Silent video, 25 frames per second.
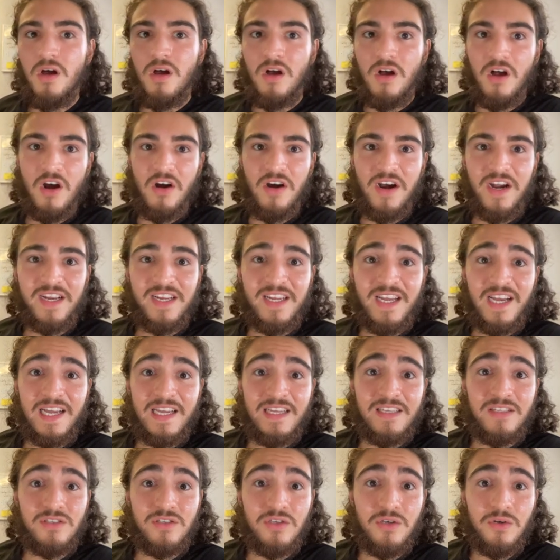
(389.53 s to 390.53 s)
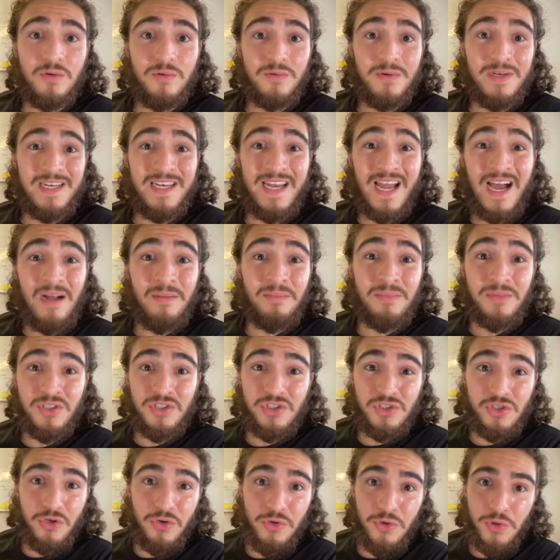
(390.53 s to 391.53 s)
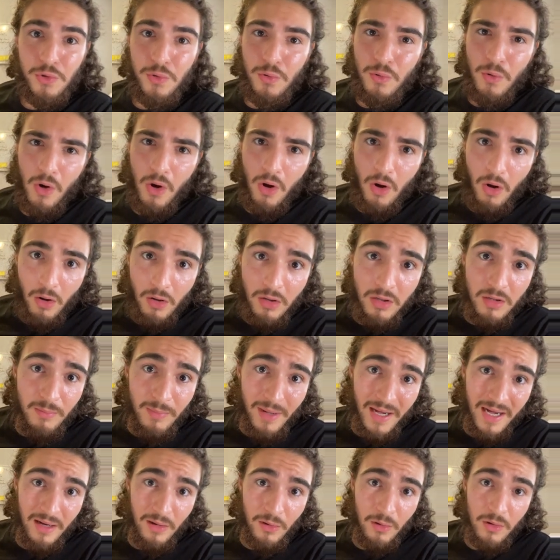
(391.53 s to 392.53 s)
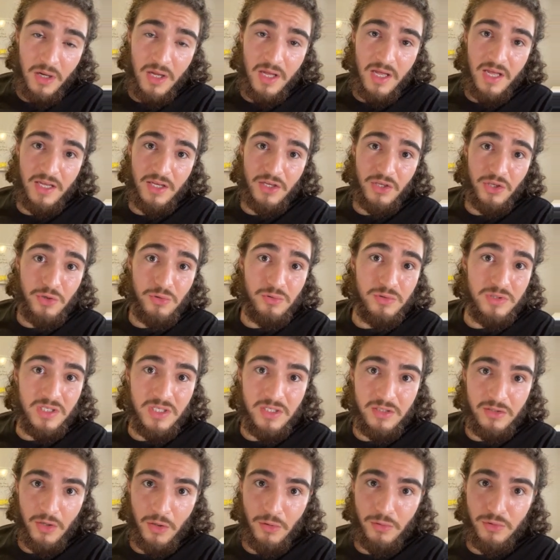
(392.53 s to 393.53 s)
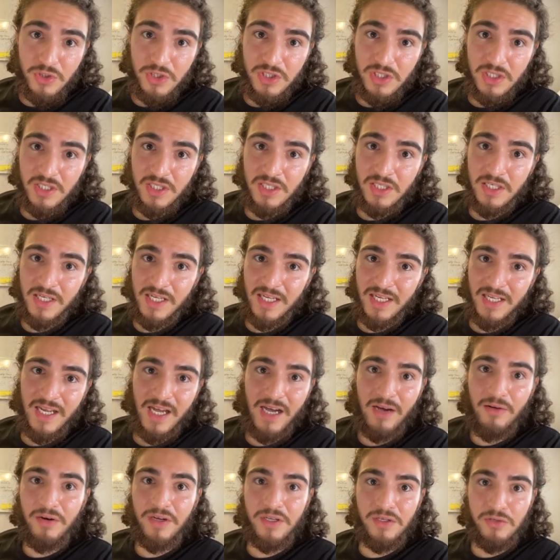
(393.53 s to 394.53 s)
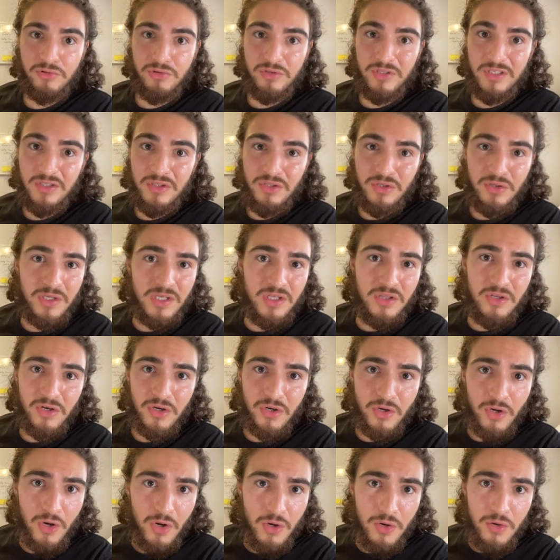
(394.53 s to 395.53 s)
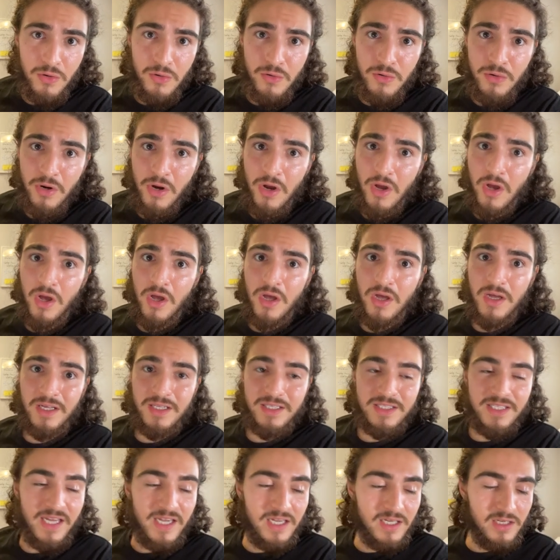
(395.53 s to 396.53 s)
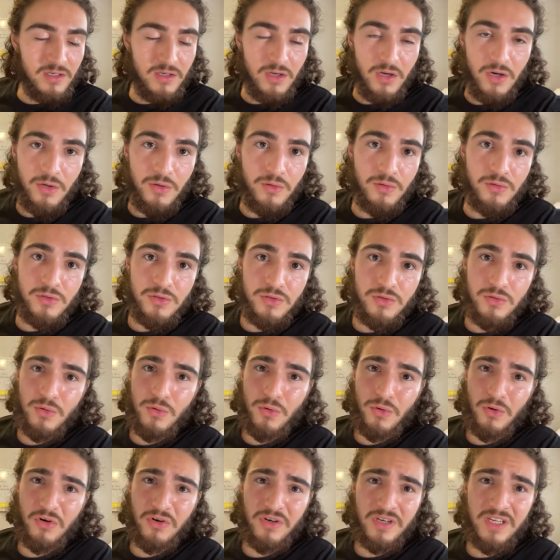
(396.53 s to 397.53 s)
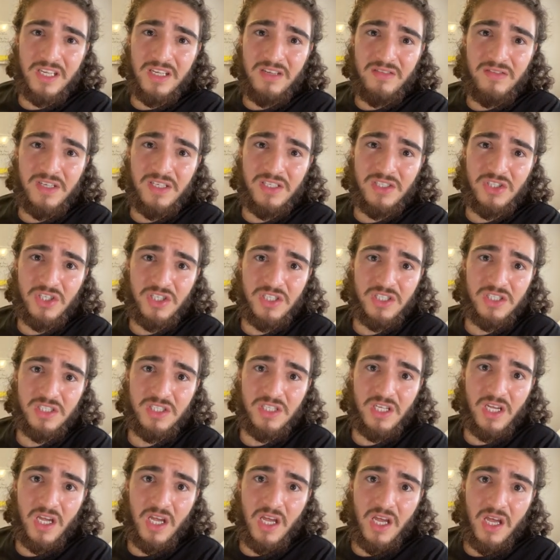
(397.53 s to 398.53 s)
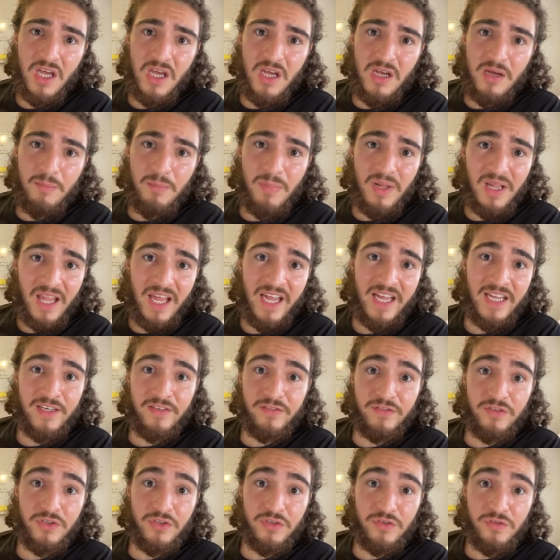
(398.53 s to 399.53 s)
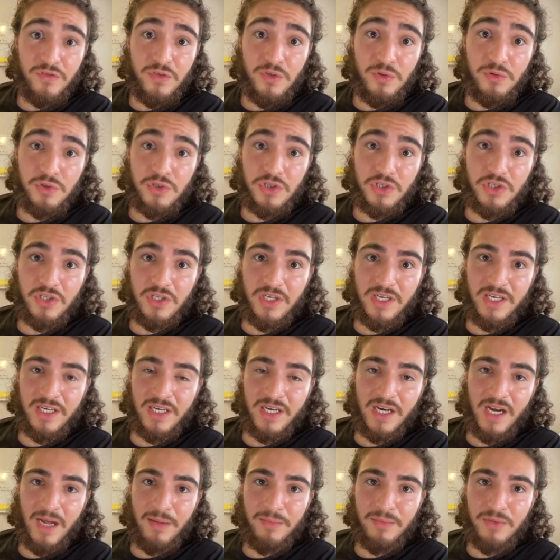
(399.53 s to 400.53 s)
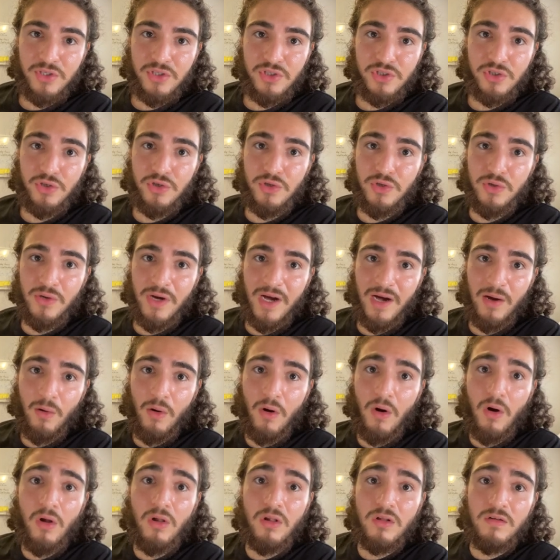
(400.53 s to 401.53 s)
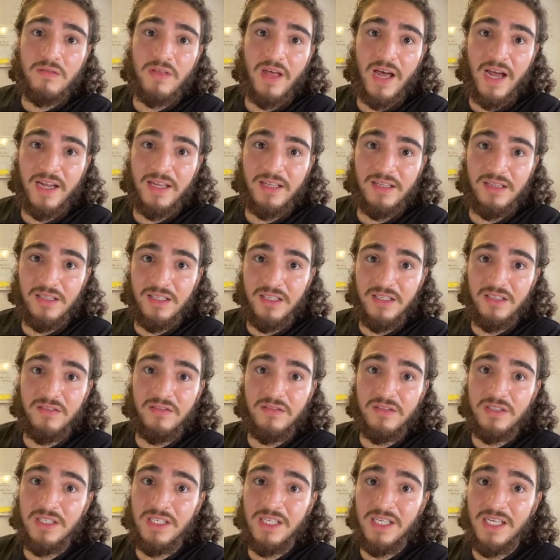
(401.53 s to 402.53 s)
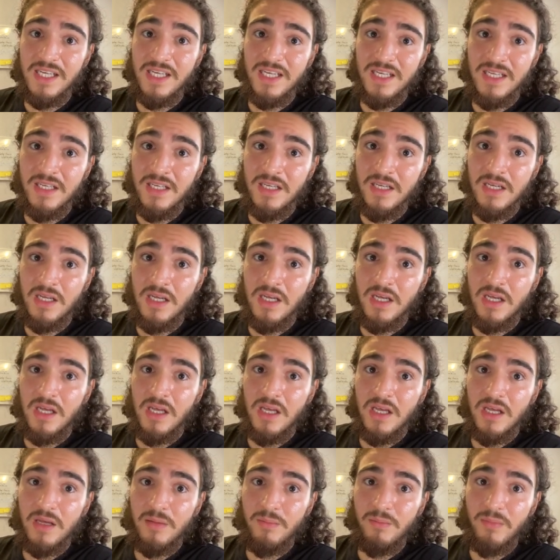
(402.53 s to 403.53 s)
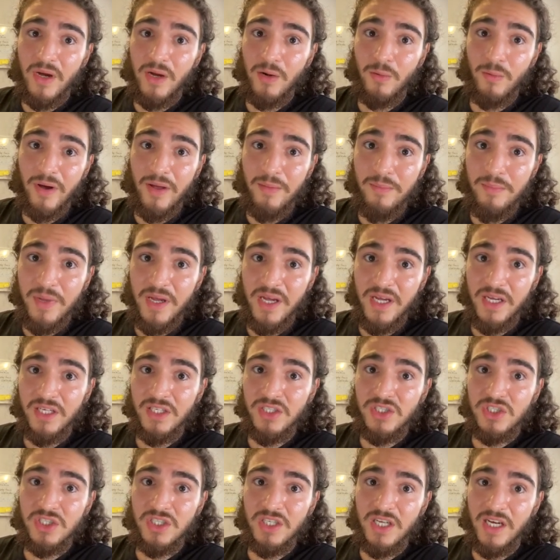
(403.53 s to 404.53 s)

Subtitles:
Alright guys, so now I'm going to show you all about using Notion and how I use it to either code, take notes, or even just plan for the future. And I'm going to show you how all of that lives in my web page.